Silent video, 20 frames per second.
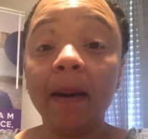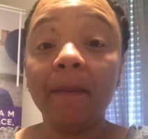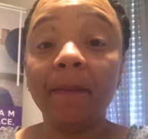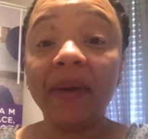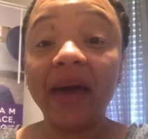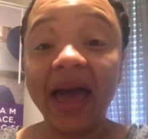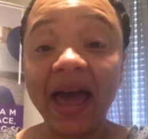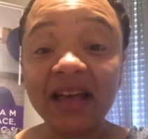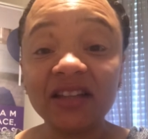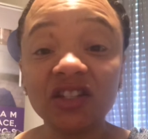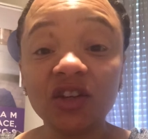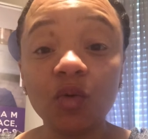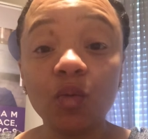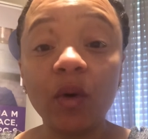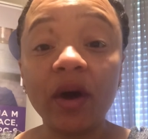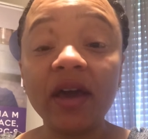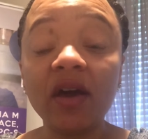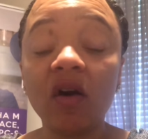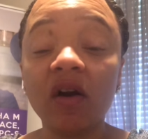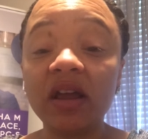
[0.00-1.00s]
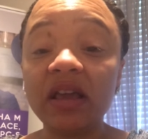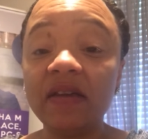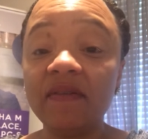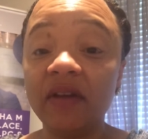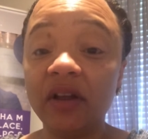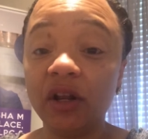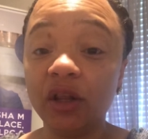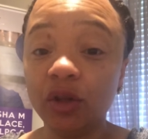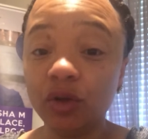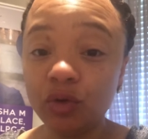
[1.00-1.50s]
pass away or
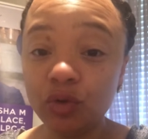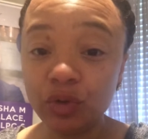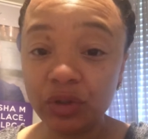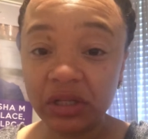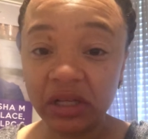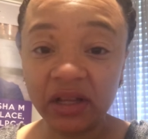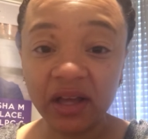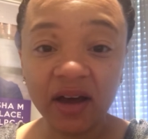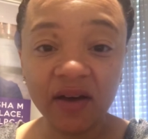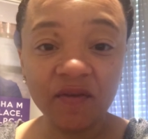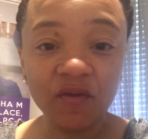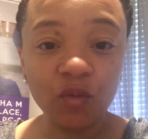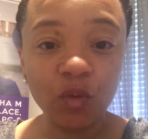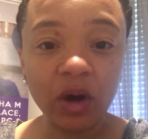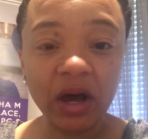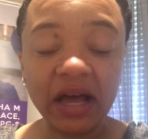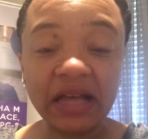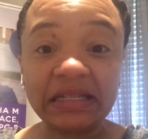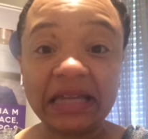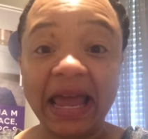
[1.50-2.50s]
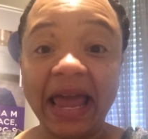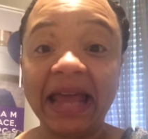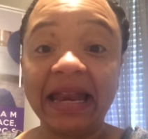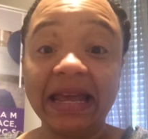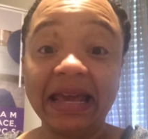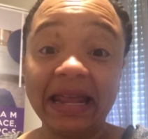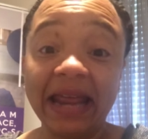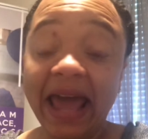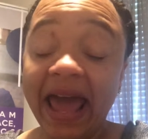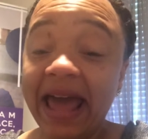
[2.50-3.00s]
even lose loved ones,
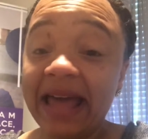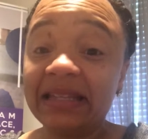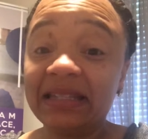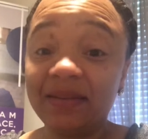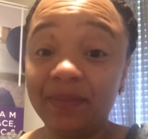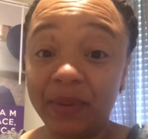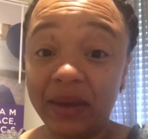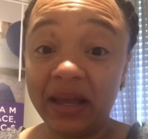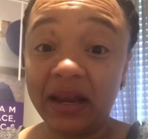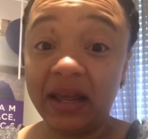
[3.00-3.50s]
and it has been